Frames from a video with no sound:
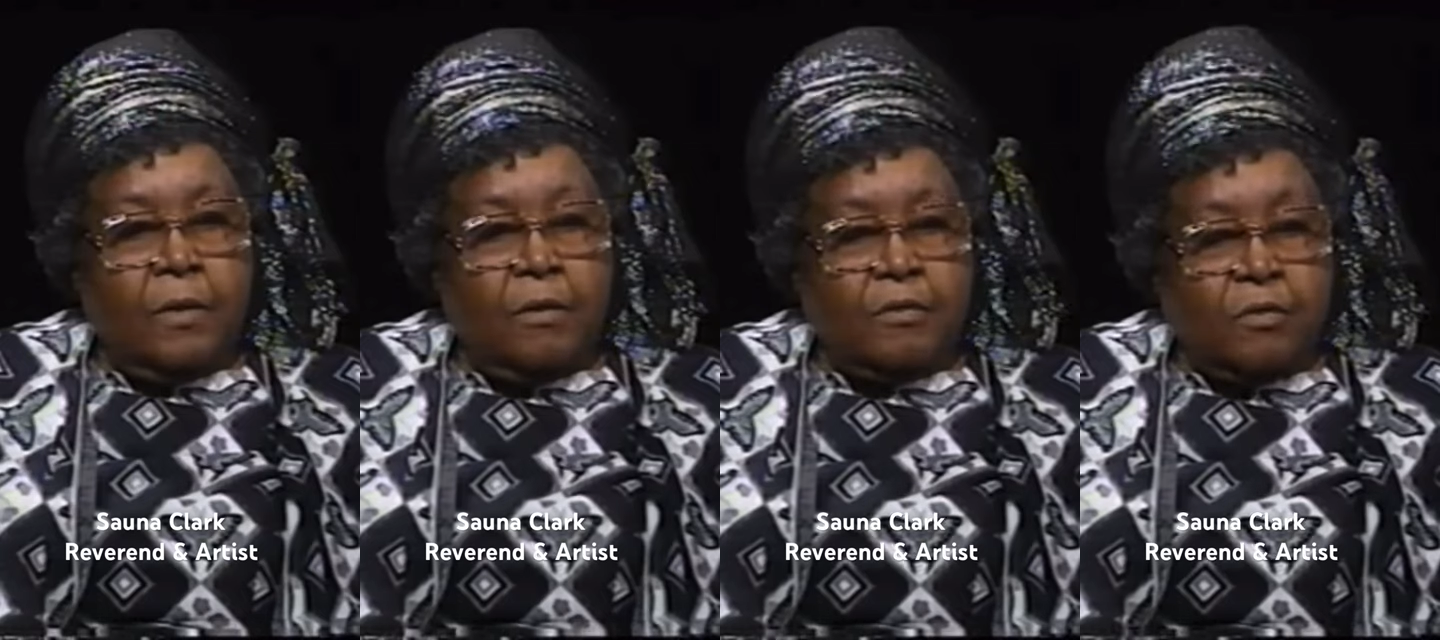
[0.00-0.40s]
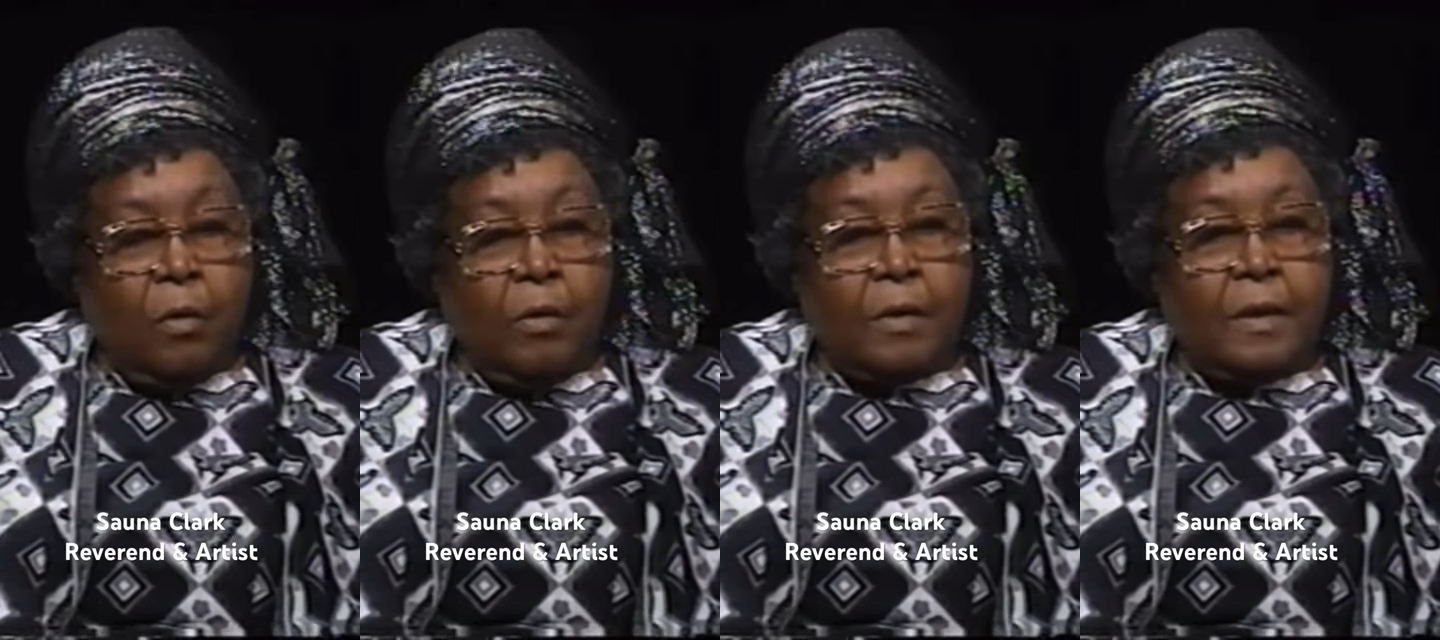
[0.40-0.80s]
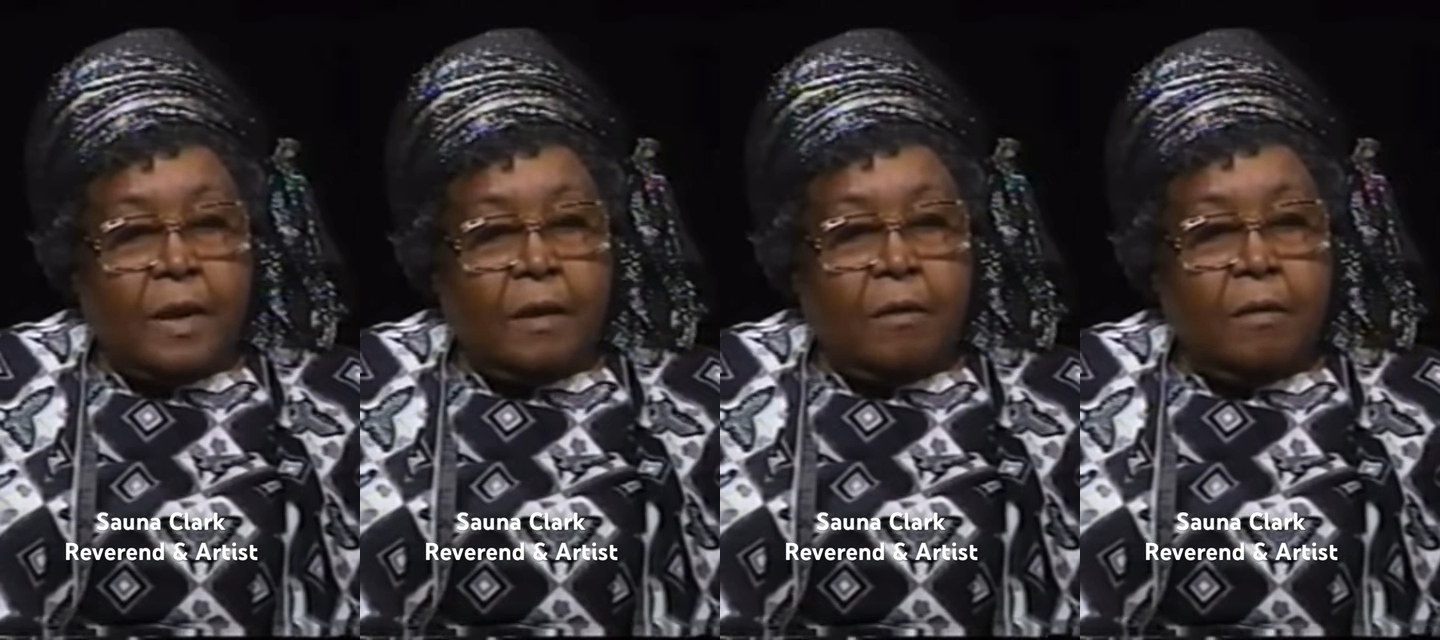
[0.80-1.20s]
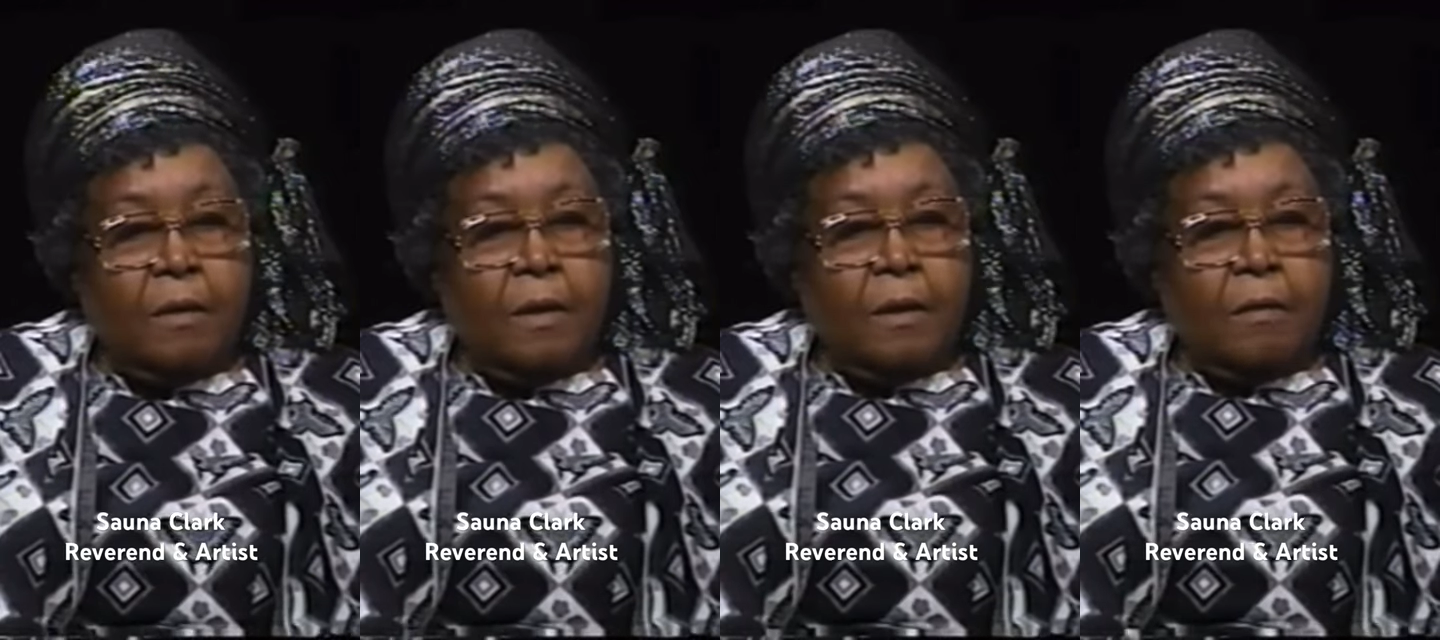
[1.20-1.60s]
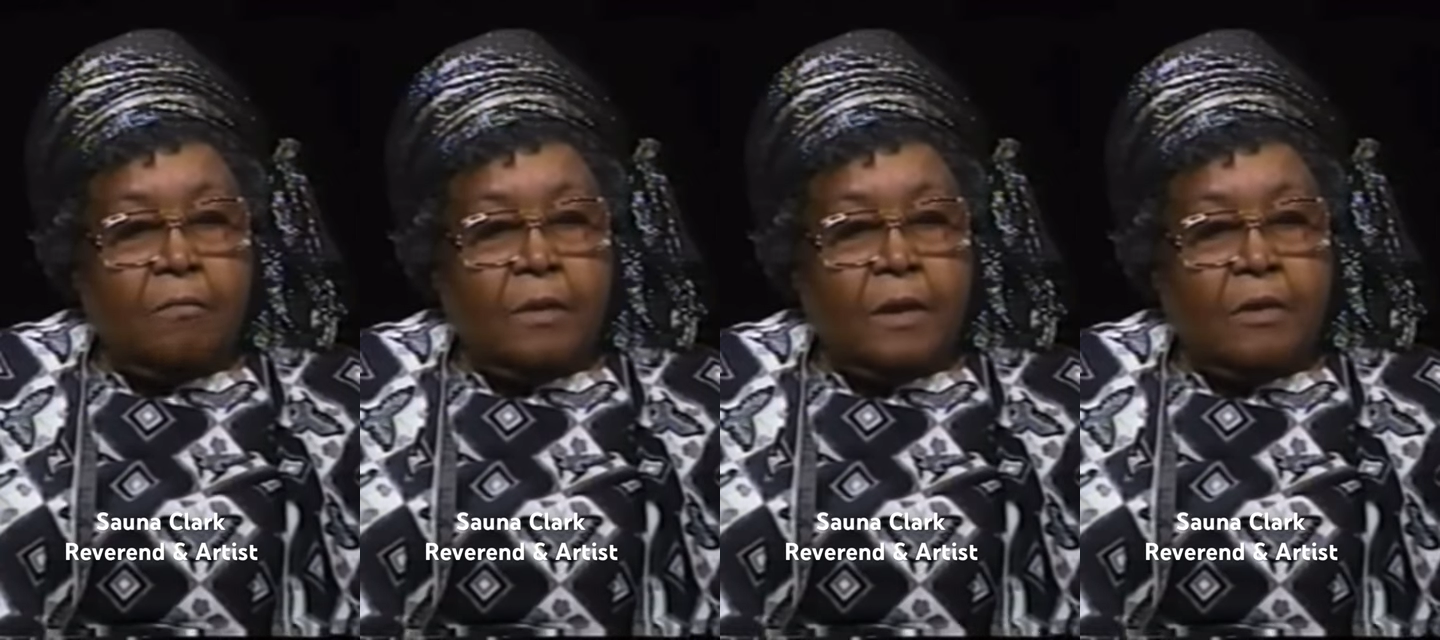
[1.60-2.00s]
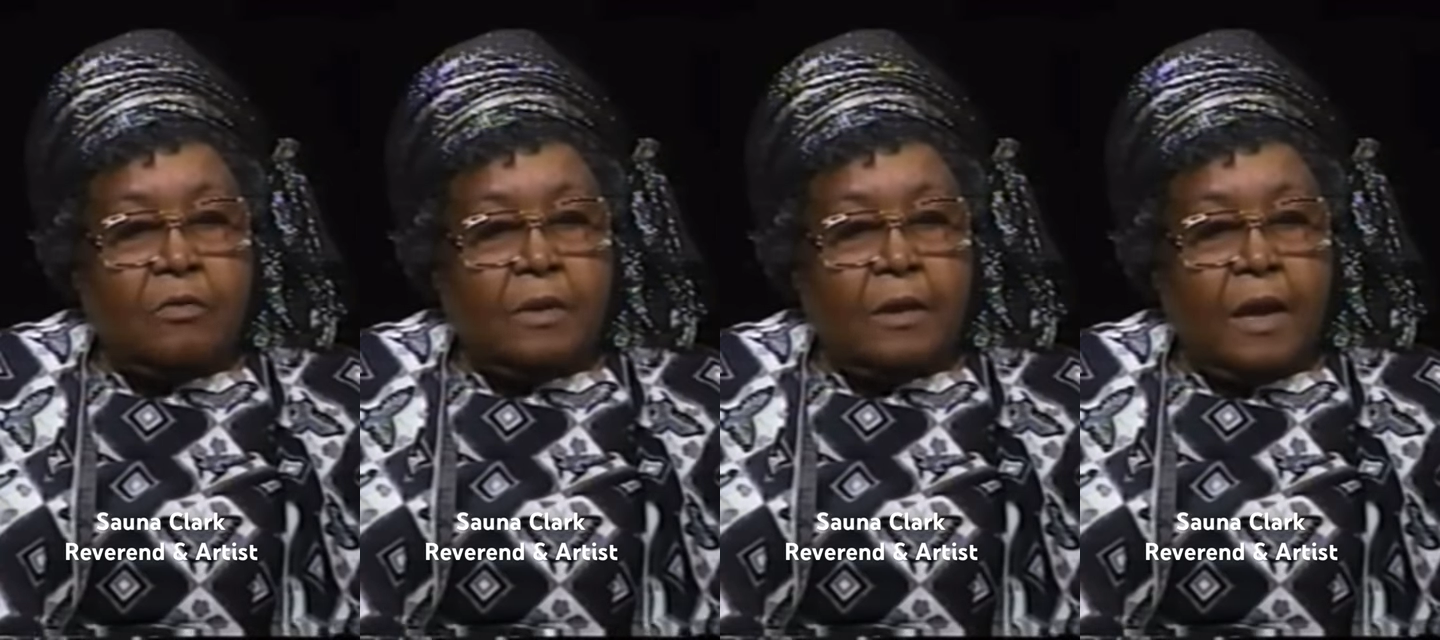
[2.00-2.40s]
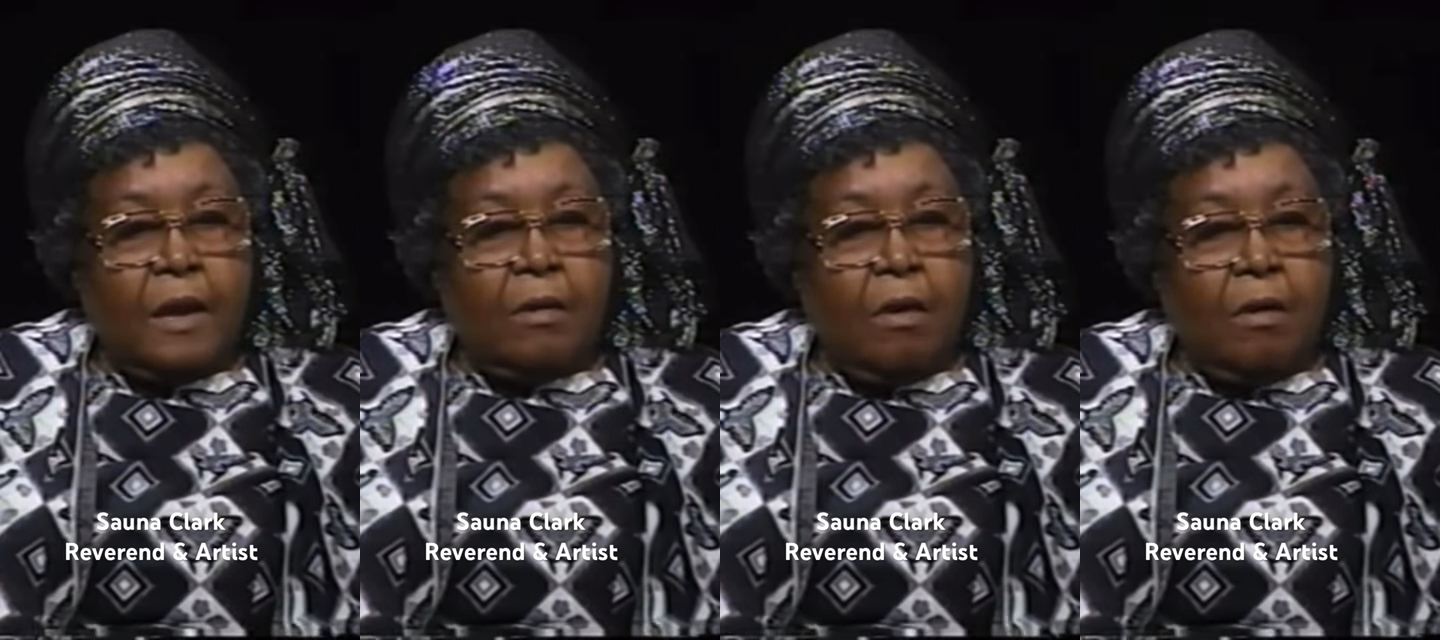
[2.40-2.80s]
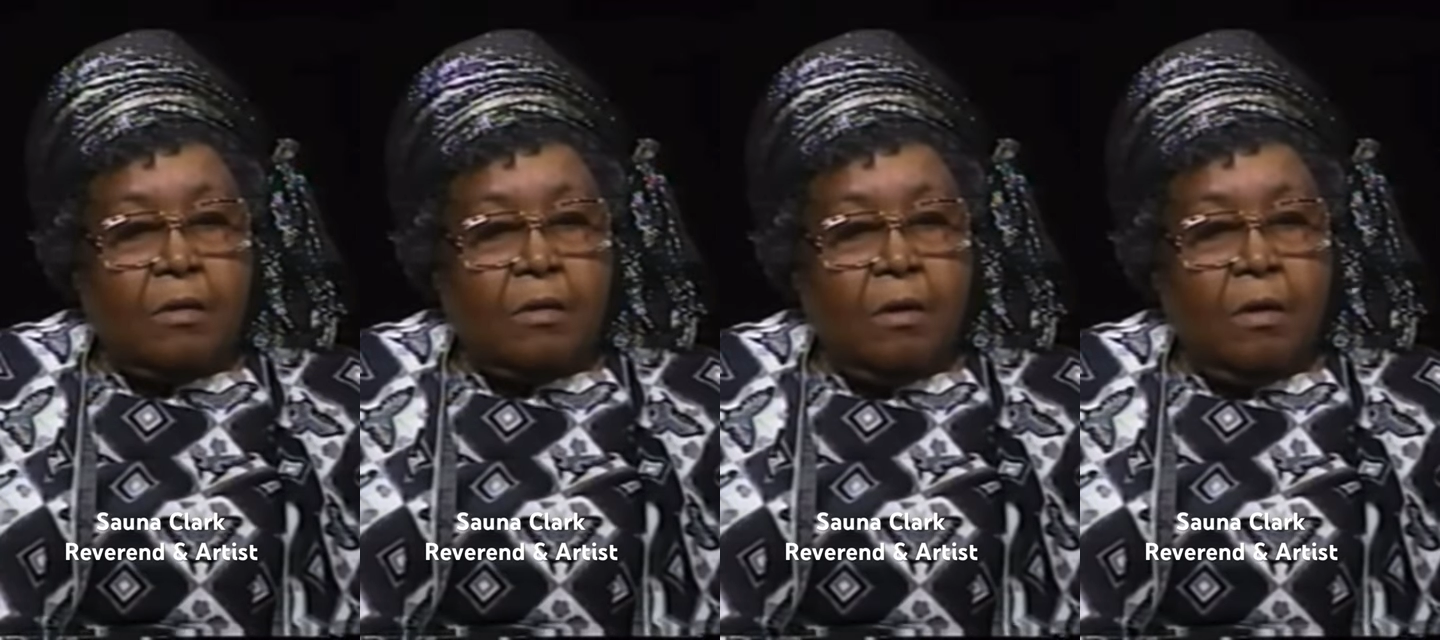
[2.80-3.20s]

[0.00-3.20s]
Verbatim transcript: historically, religion and art